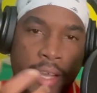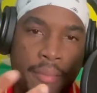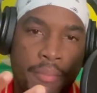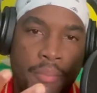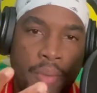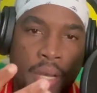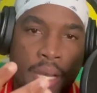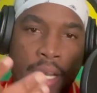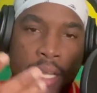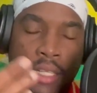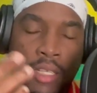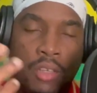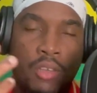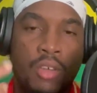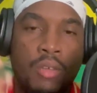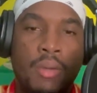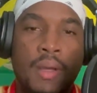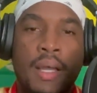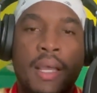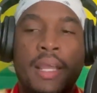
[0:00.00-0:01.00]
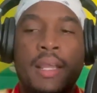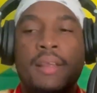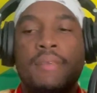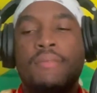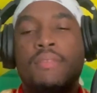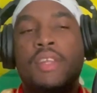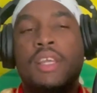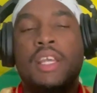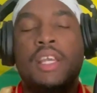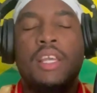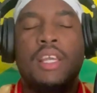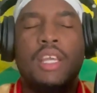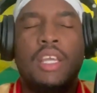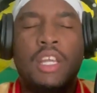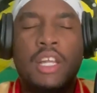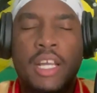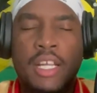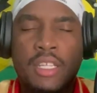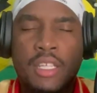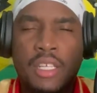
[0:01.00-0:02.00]
path, by
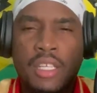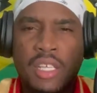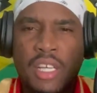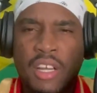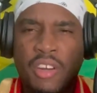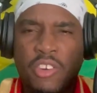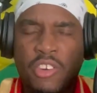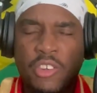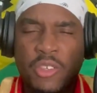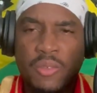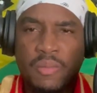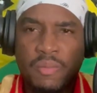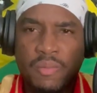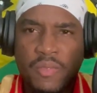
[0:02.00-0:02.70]
I think around